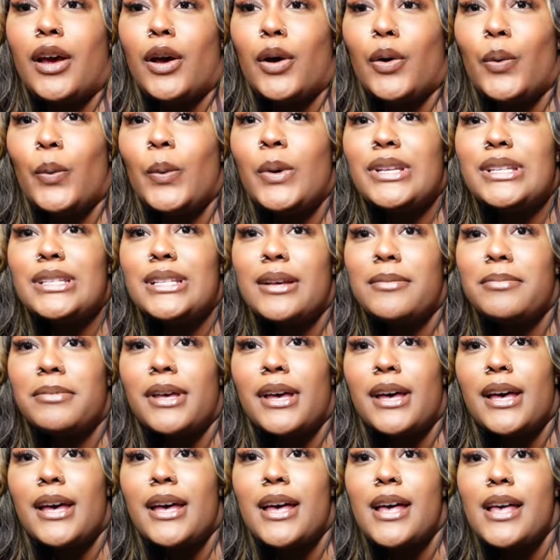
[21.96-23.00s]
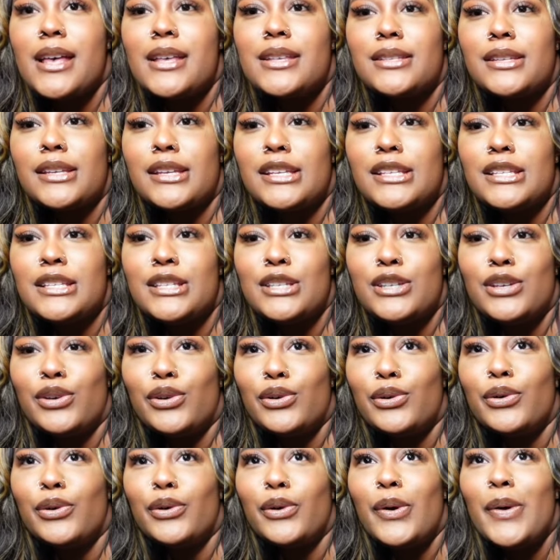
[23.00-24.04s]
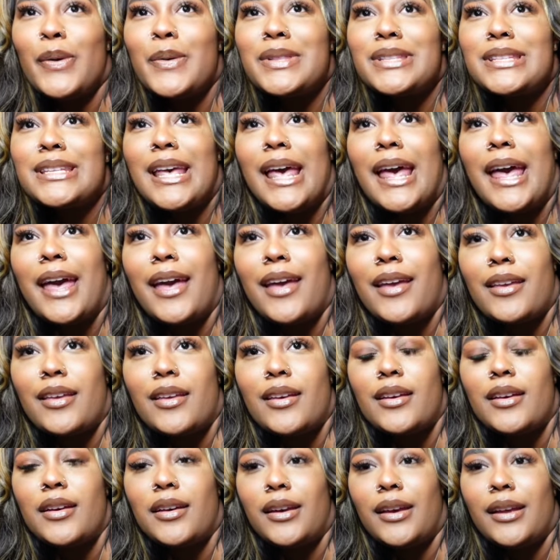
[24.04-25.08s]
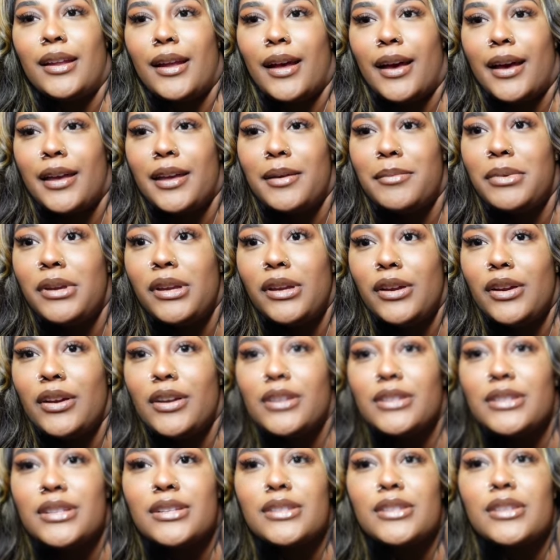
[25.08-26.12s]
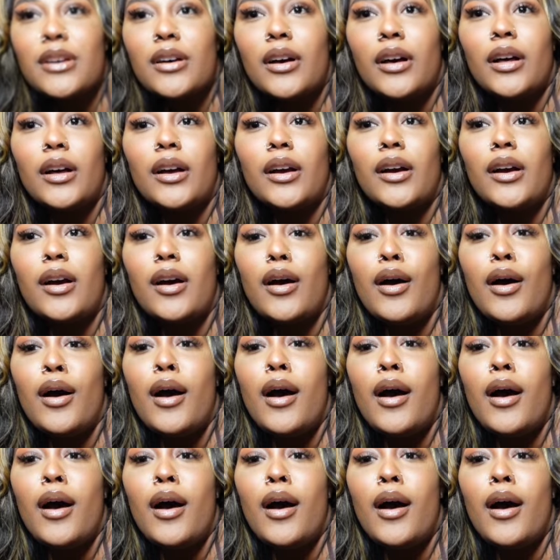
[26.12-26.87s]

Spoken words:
what's up, guys? It's your girl Taya, and I am here to talk